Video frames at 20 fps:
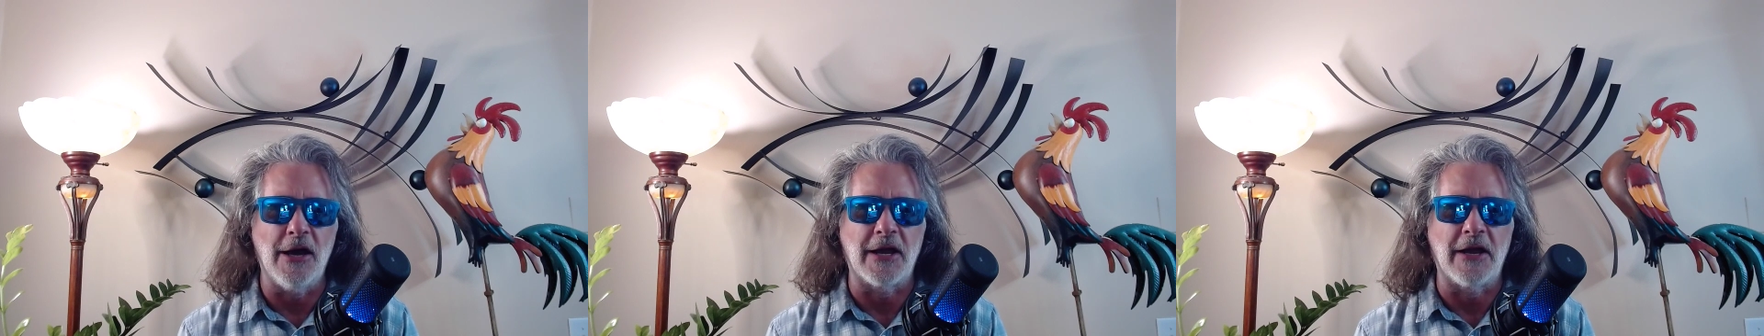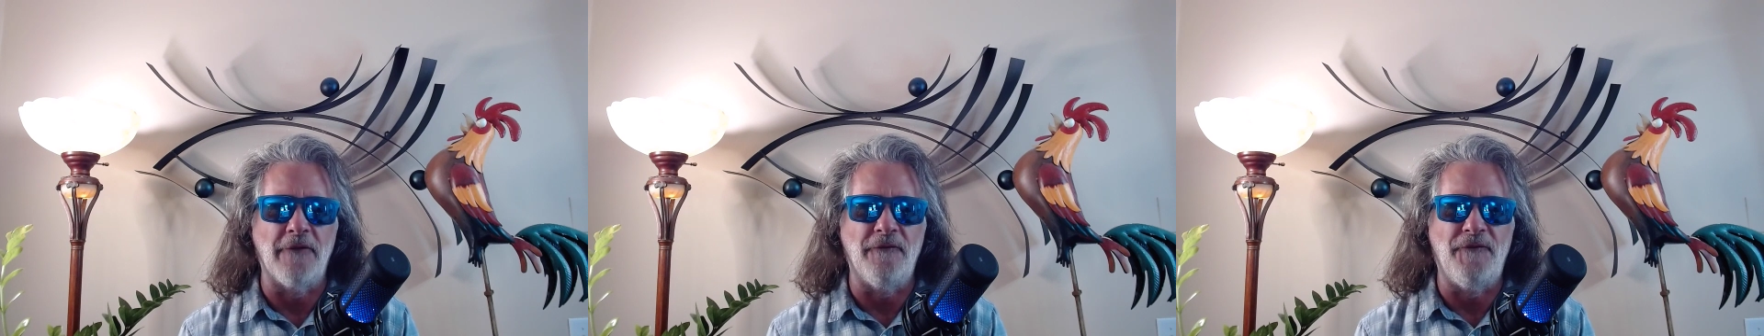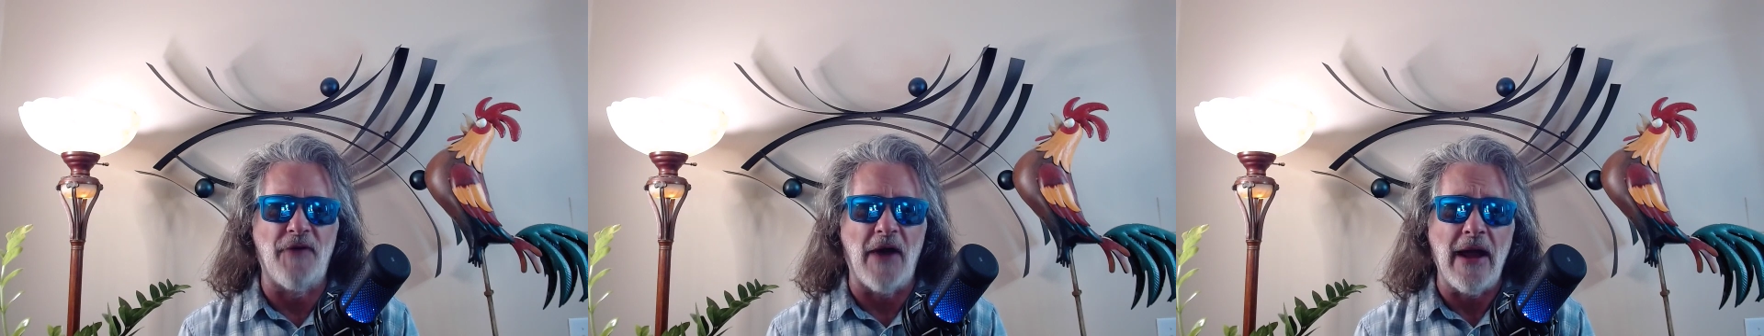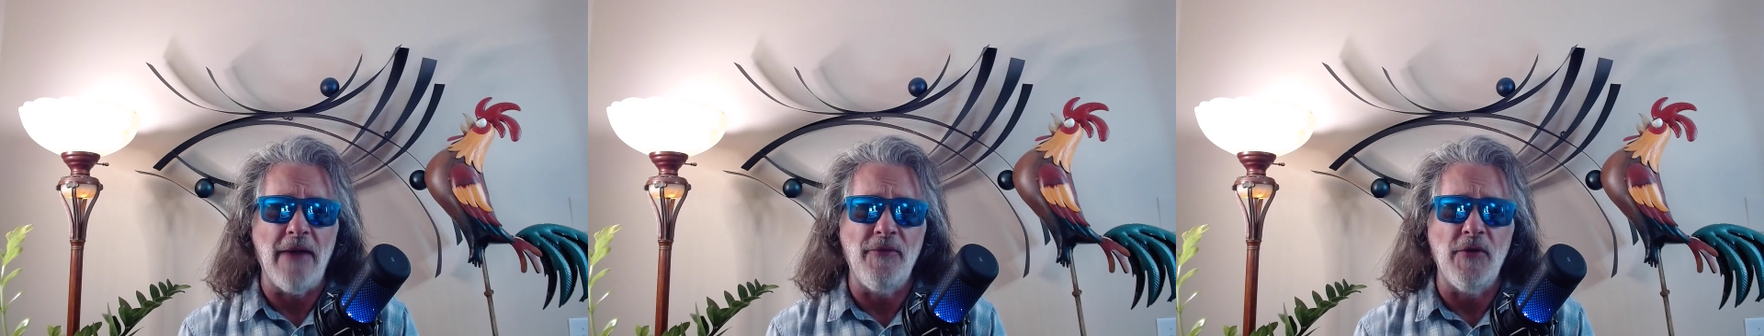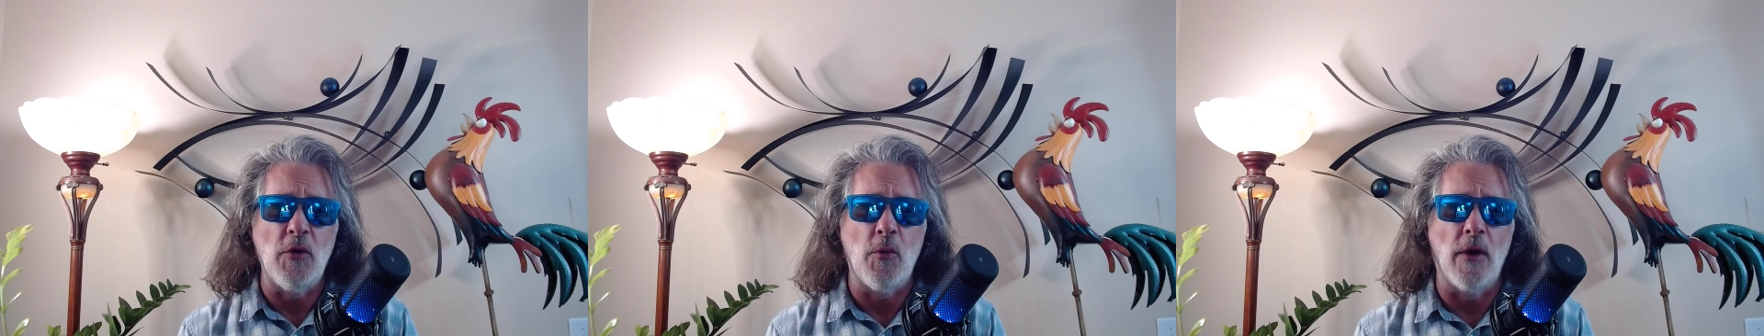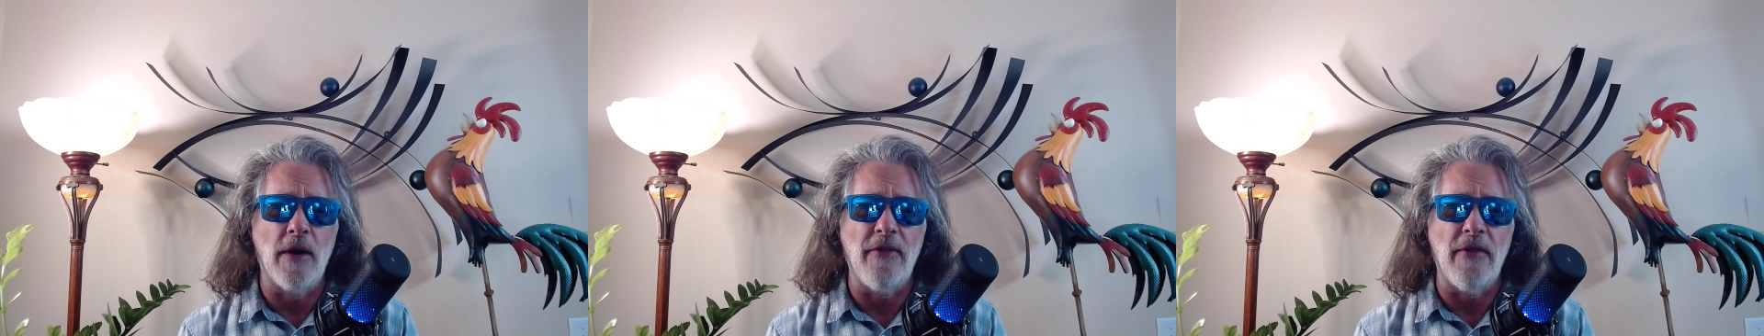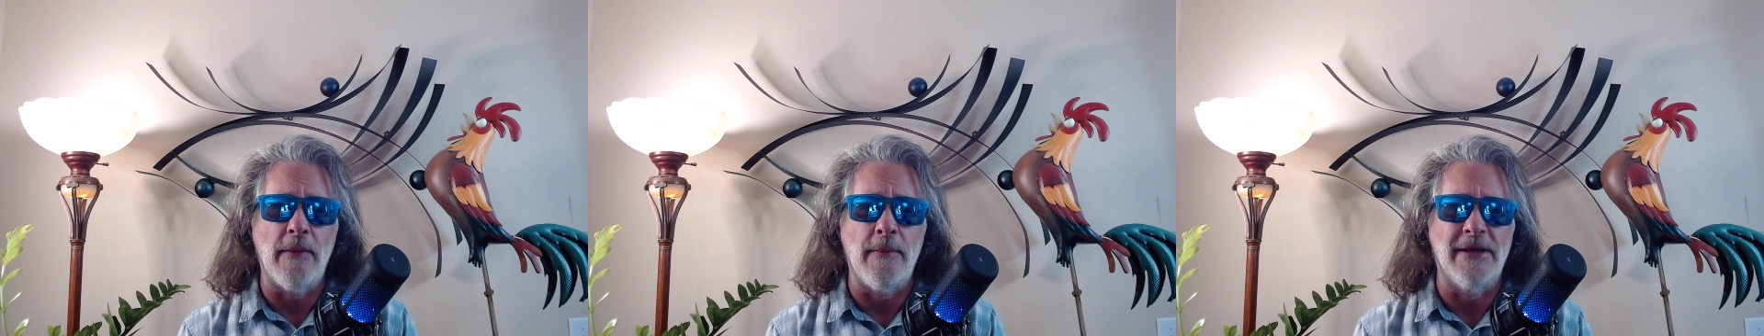and finally one
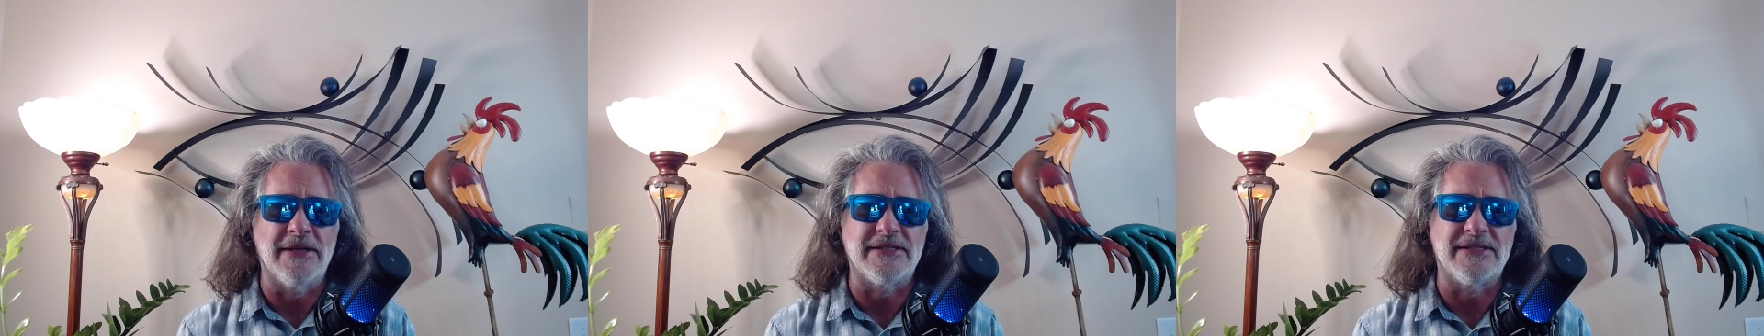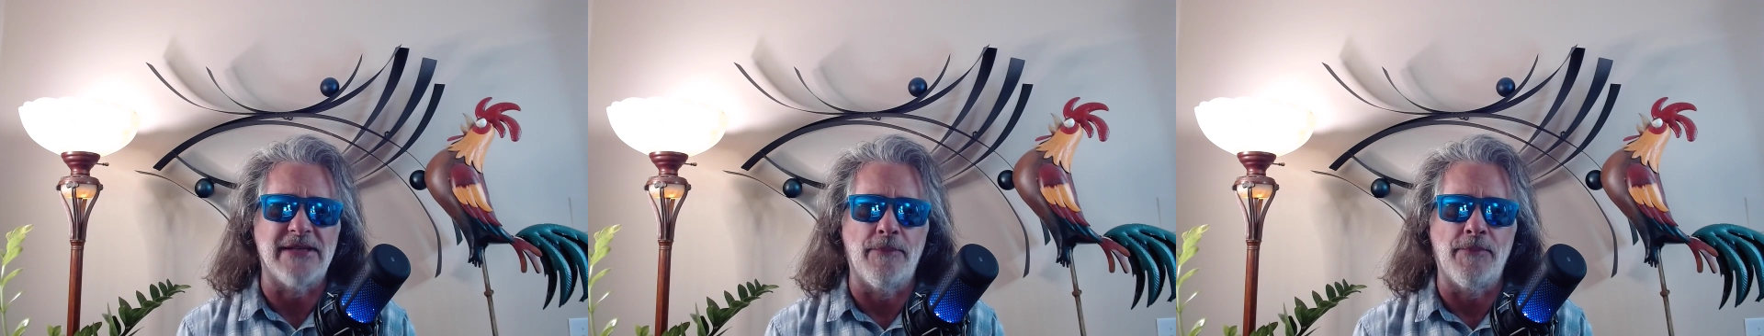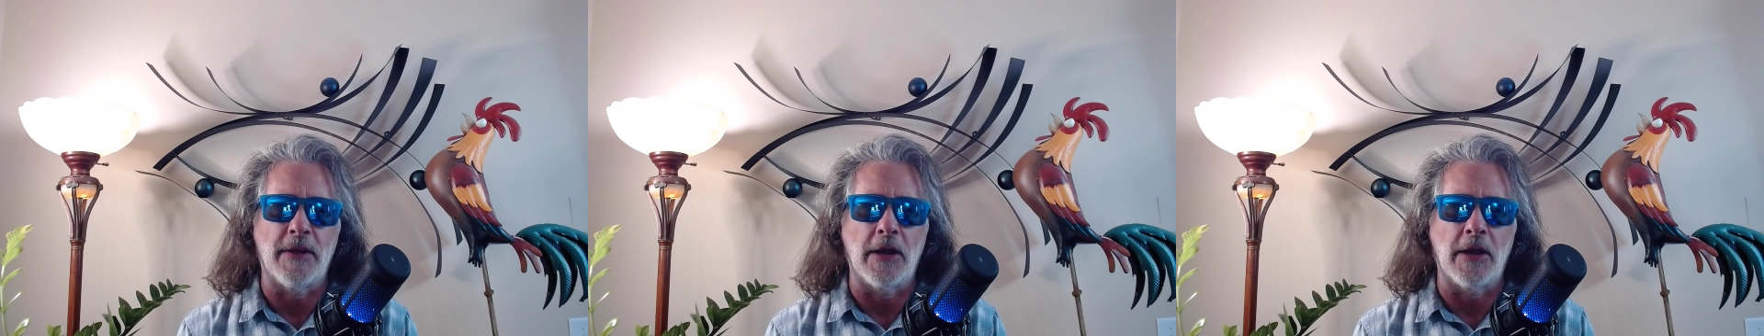of them hit something